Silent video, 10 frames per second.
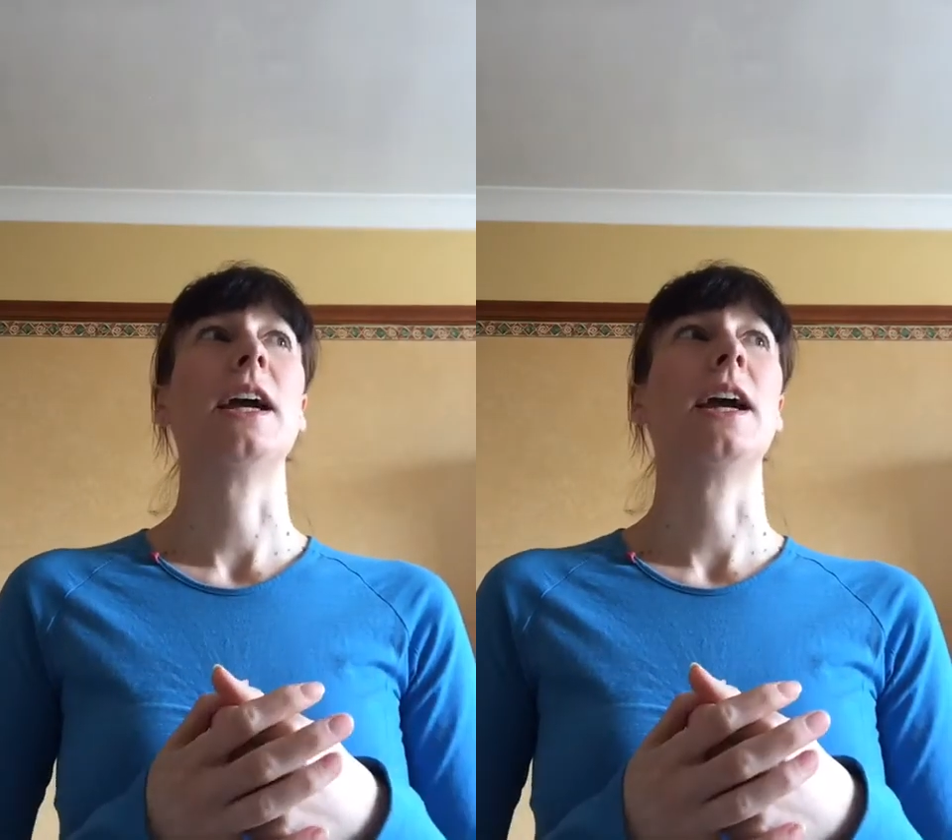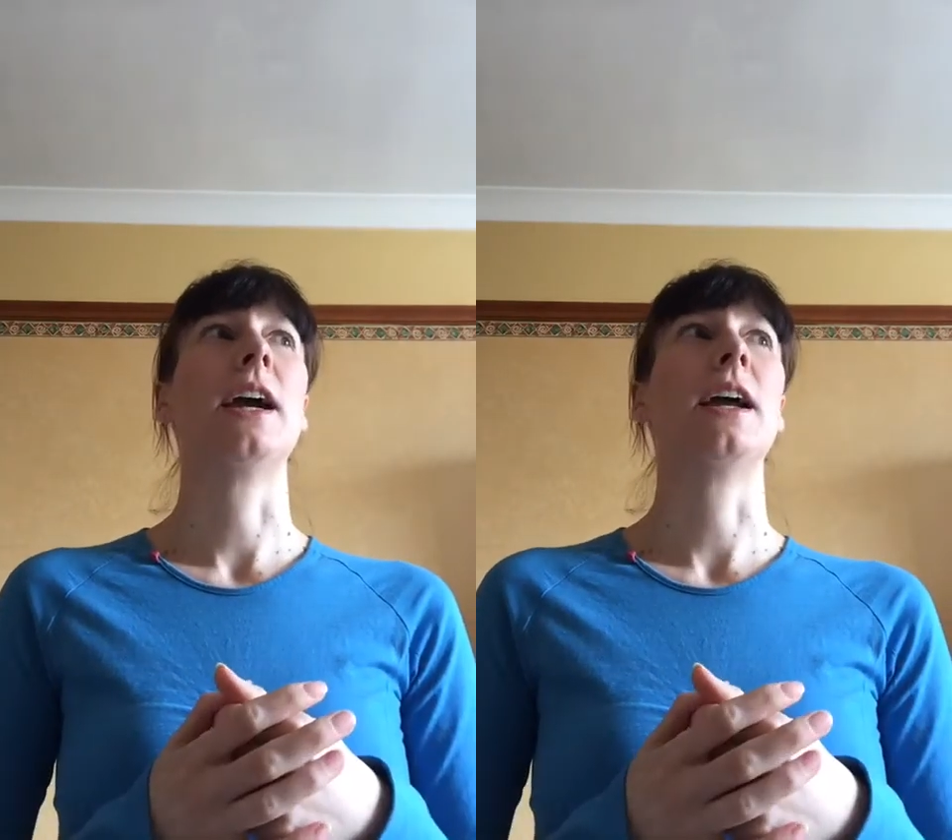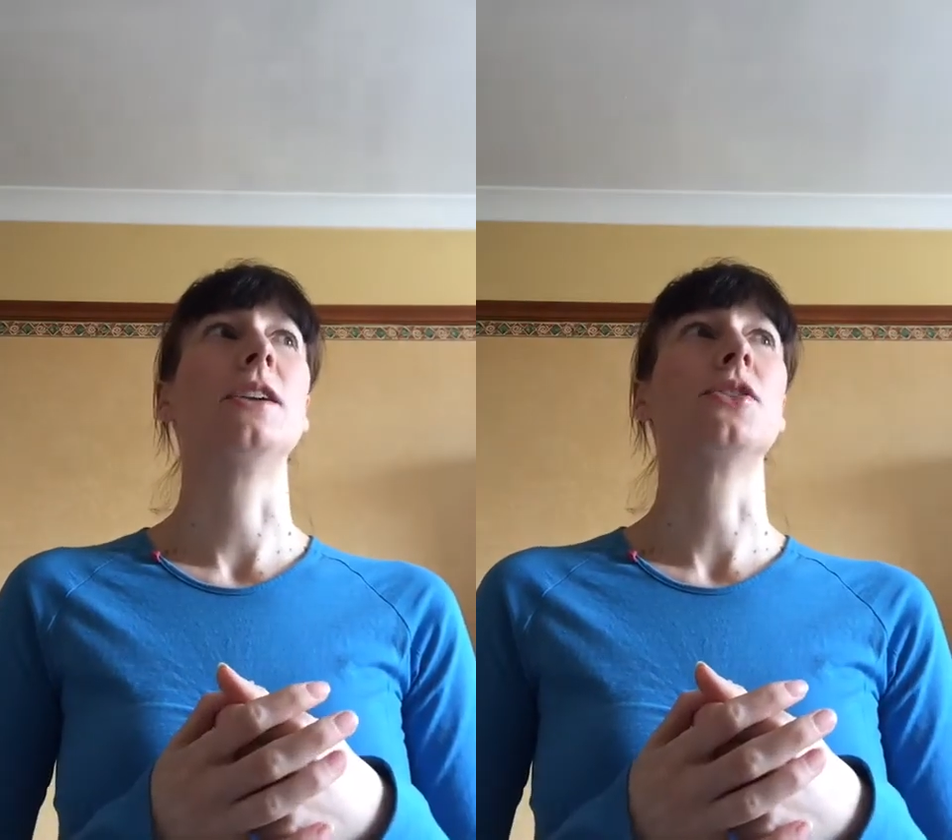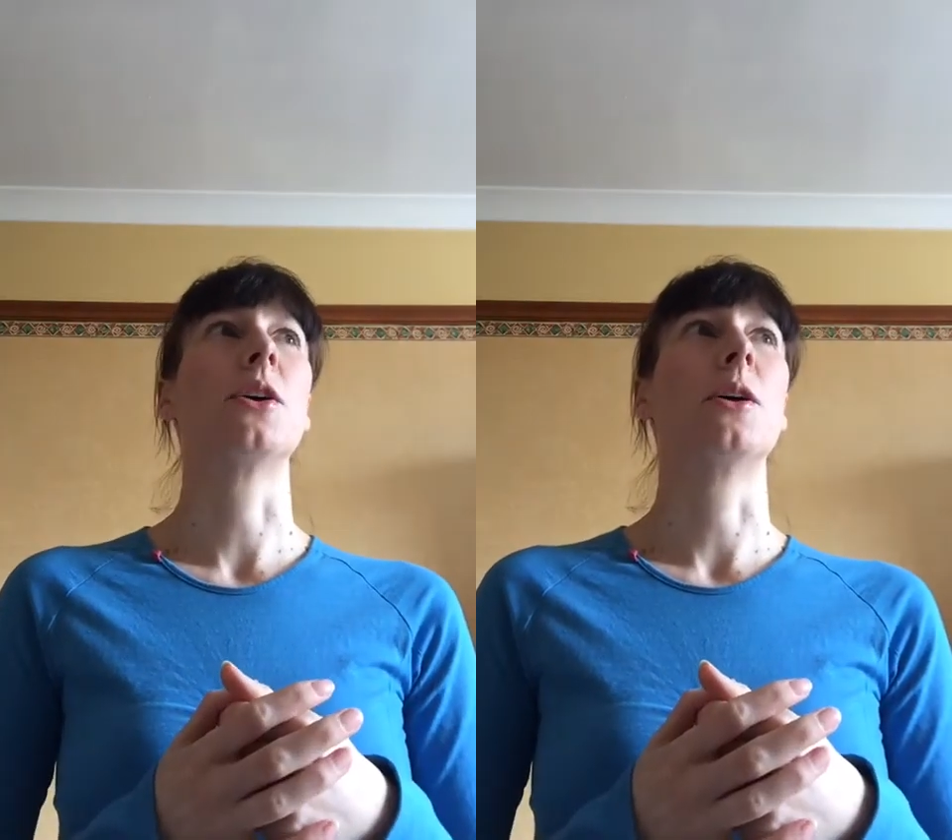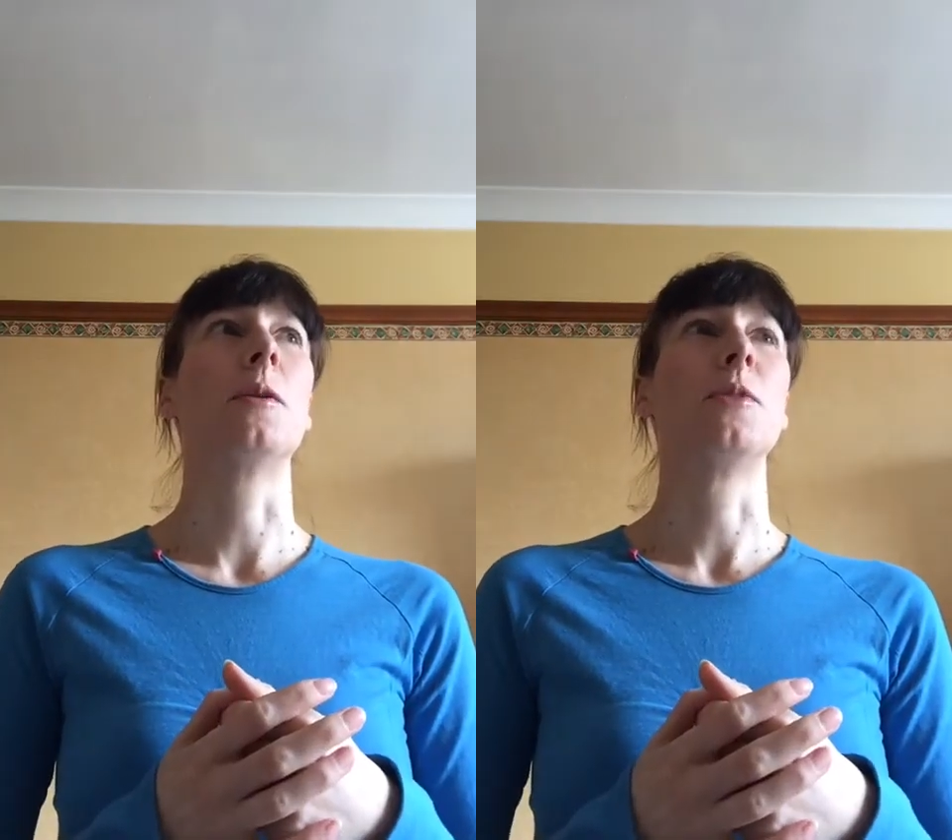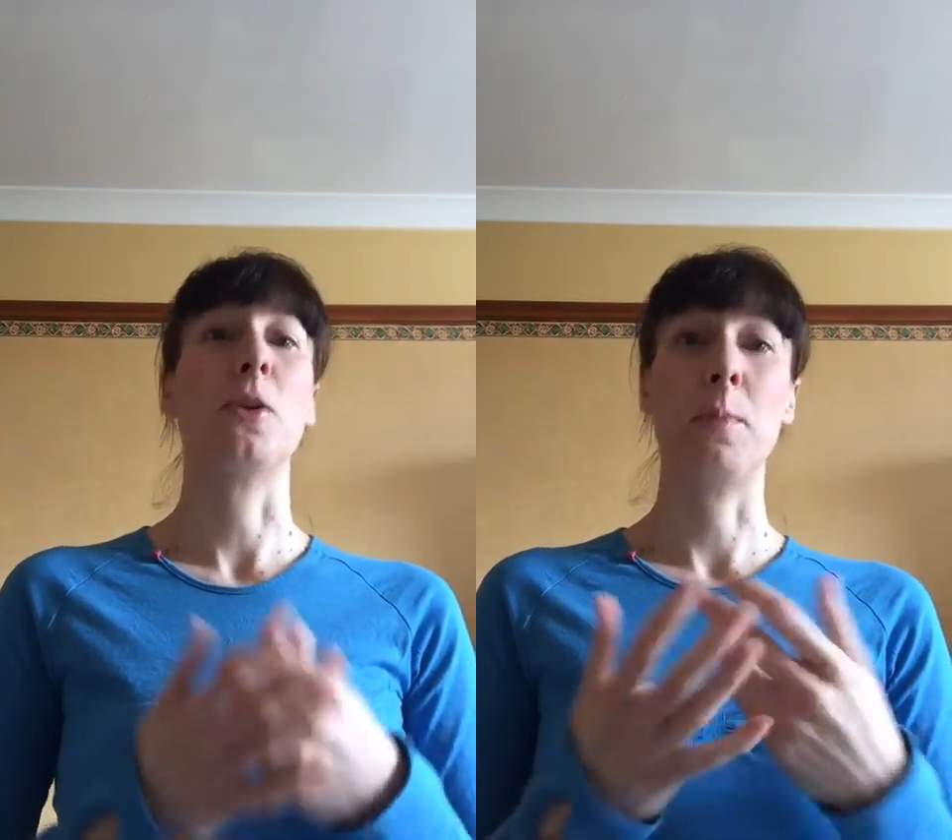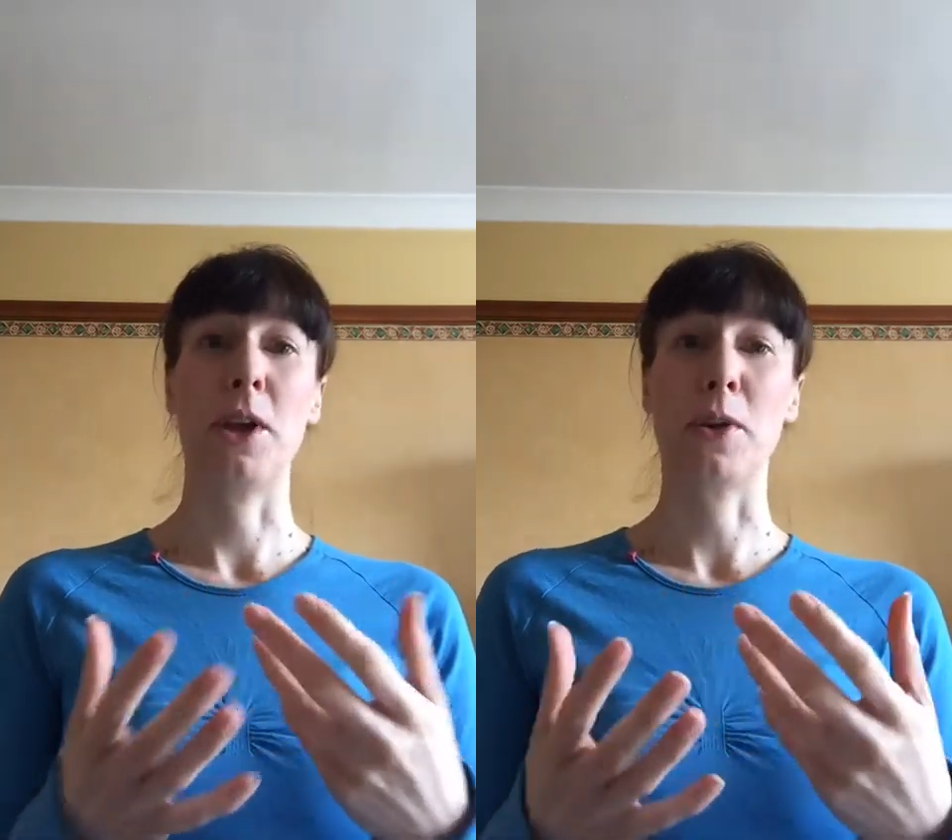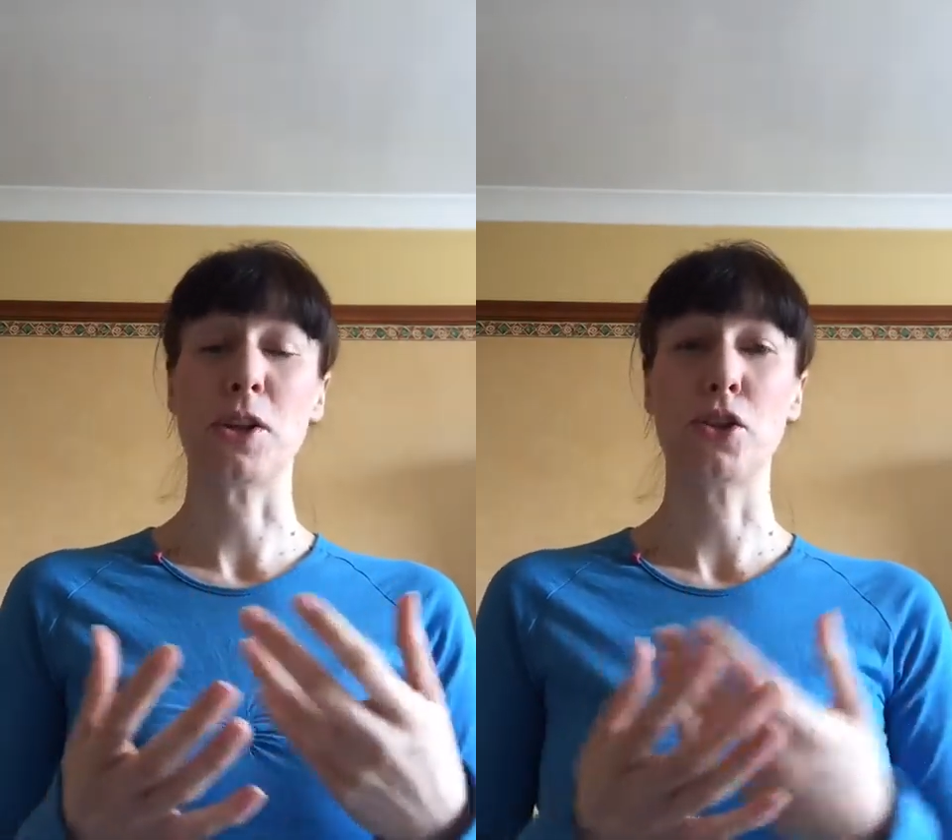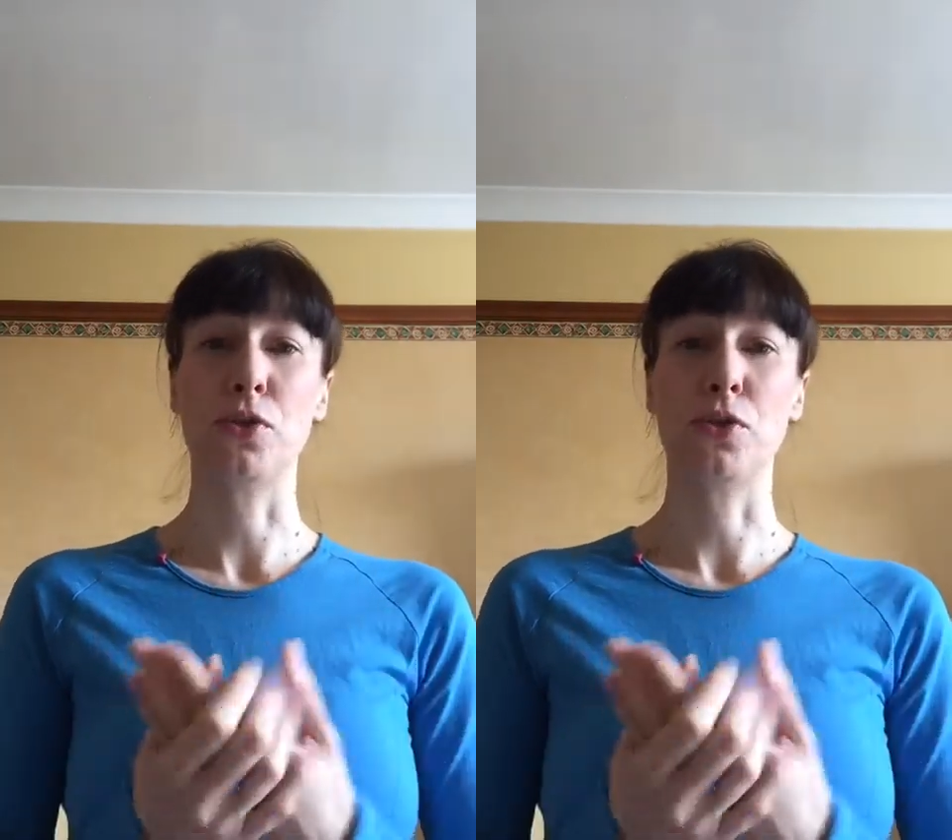and, you know, bearing